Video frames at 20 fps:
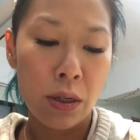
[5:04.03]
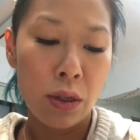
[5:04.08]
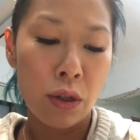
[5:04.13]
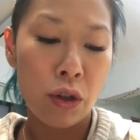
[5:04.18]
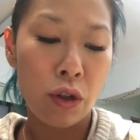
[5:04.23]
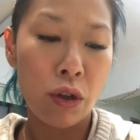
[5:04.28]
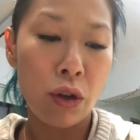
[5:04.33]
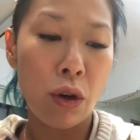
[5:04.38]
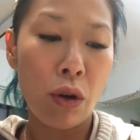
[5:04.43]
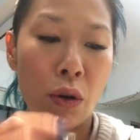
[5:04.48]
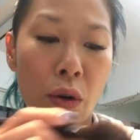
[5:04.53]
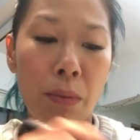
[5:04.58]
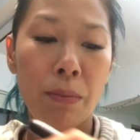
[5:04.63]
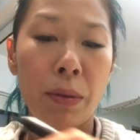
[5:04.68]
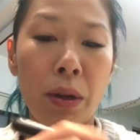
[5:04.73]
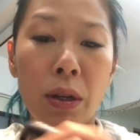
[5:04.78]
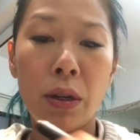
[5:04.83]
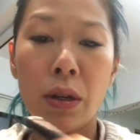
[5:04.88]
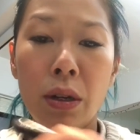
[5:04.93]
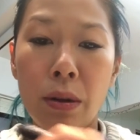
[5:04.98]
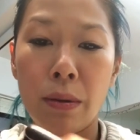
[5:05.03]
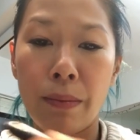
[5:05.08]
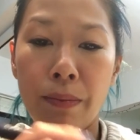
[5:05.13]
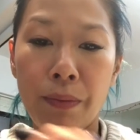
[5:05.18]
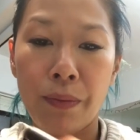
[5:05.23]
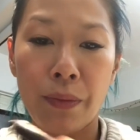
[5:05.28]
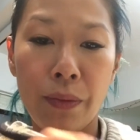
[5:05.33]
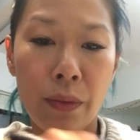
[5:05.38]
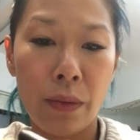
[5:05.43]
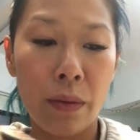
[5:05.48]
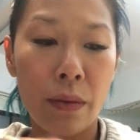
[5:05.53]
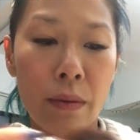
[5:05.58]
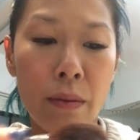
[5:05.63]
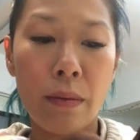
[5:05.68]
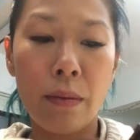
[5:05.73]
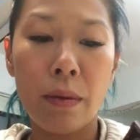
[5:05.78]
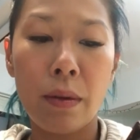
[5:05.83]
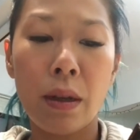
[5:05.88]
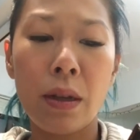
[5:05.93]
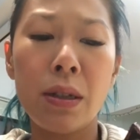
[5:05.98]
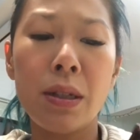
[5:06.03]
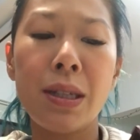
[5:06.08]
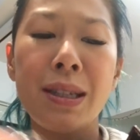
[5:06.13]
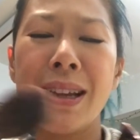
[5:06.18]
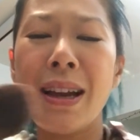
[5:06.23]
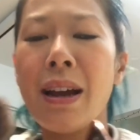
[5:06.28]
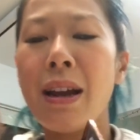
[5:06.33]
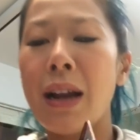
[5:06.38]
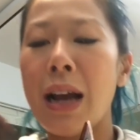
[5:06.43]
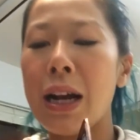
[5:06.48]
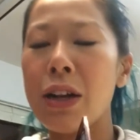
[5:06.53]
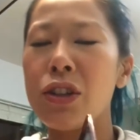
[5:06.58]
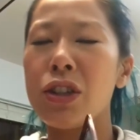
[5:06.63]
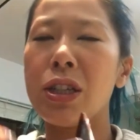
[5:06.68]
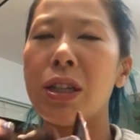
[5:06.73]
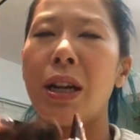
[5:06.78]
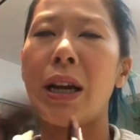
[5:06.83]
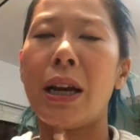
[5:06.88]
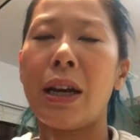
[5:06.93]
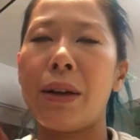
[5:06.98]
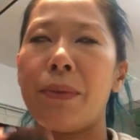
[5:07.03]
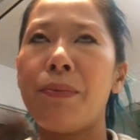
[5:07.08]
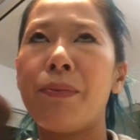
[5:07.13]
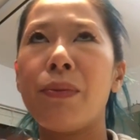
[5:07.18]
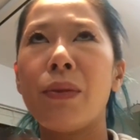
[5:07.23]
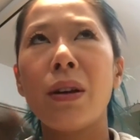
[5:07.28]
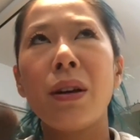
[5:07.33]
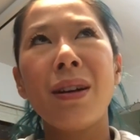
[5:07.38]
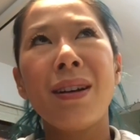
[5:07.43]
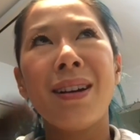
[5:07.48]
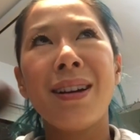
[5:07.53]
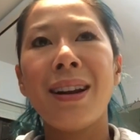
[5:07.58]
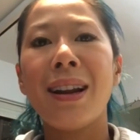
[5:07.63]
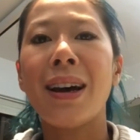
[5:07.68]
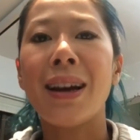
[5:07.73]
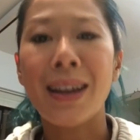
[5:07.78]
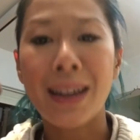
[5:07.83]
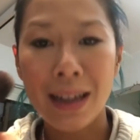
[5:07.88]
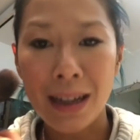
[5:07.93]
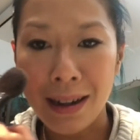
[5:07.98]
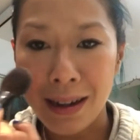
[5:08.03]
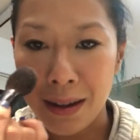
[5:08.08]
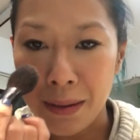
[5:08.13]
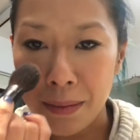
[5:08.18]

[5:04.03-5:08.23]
So I'm gonna because they're actually like